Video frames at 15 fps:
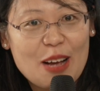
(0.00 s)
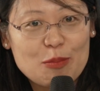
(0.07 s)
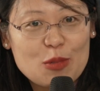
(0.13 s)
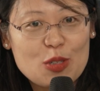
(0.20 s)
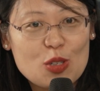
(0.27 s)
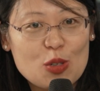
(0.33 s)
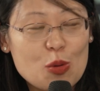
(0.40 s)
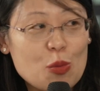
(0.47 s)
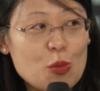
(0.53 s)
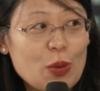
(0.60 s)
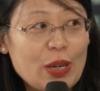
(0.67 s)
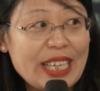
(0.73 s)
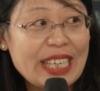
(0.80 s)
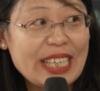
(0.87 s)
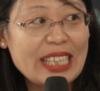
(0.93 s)
So
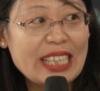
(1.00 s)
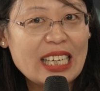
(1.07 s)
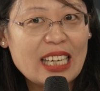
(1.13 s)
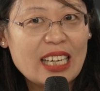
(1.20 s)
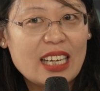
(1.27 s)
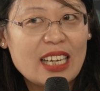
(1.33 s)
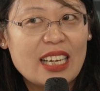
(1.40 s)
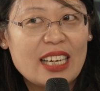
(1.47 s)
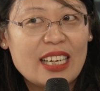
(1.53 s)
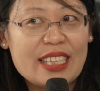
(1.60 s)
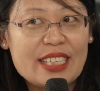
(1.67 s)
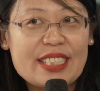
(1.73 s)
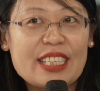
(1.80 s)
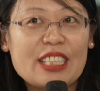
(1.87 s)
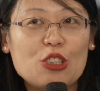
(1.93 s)
we listen